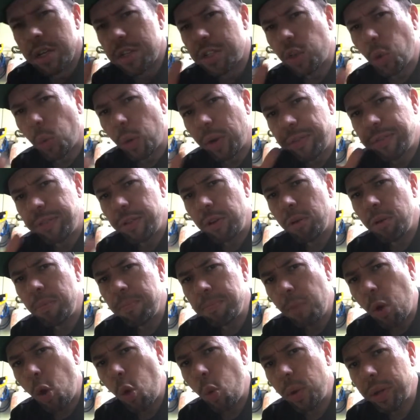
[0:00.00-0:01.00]
so if you're
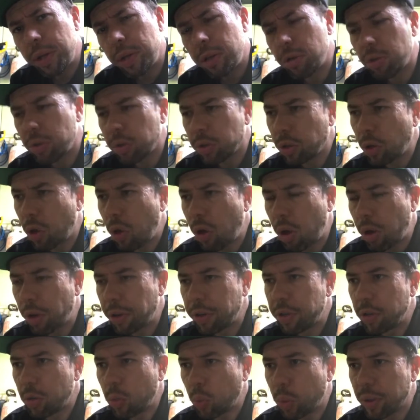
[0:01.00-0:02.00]
mowing your
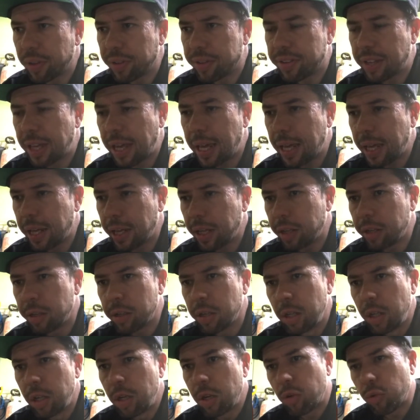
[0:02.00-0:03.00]
lawn with a
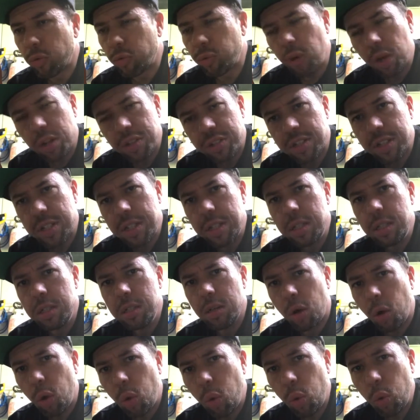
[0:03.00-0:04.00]

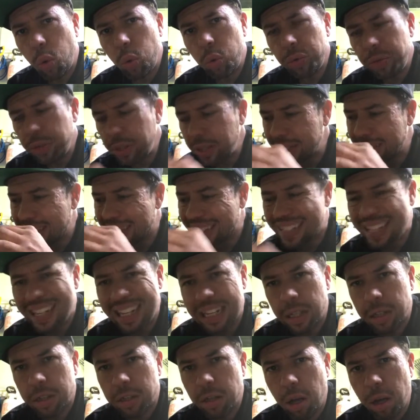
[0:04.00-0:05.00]
rusty, old,
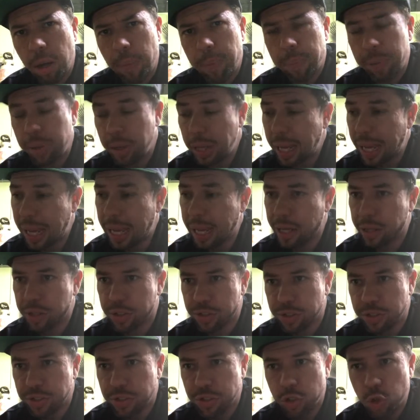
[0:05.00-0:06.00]
dinged up, and
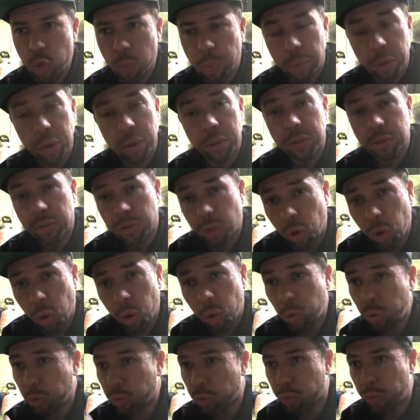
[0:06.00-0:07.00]
super
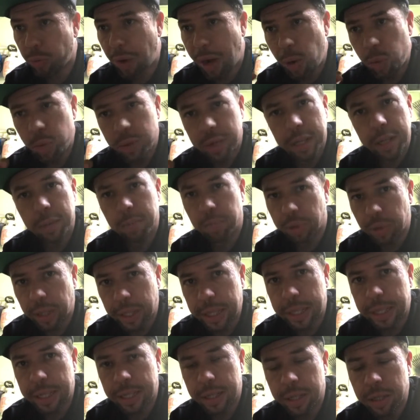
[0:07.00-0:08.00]
dull, rounded
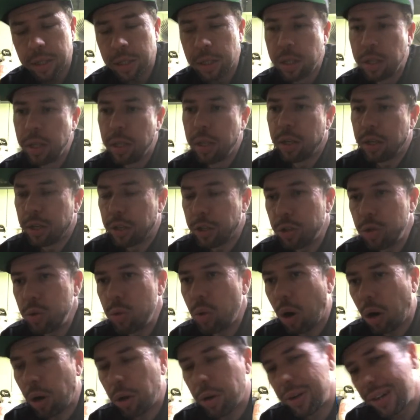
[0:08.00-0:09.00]
blade,
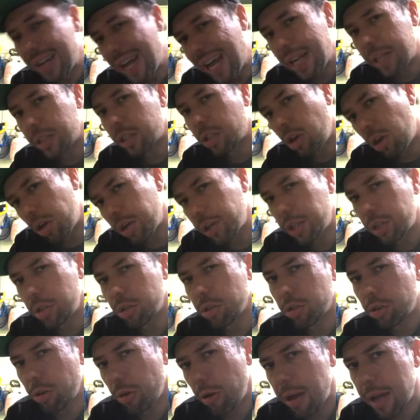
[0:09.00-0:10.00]
you are not cutting
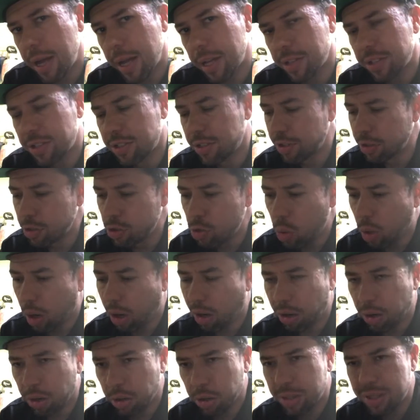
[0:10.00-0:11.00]
your grass. You
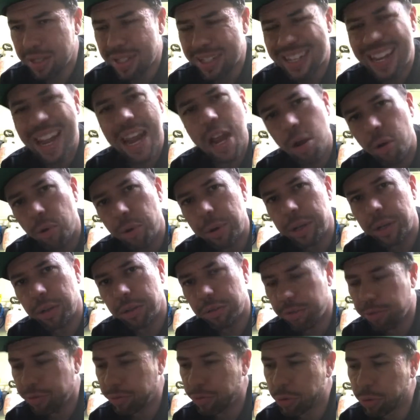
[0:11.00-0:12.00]
are tearing
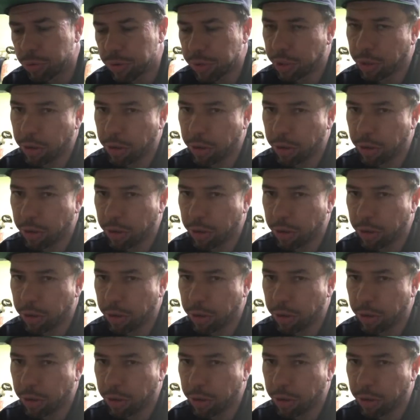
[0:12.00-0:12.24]
through the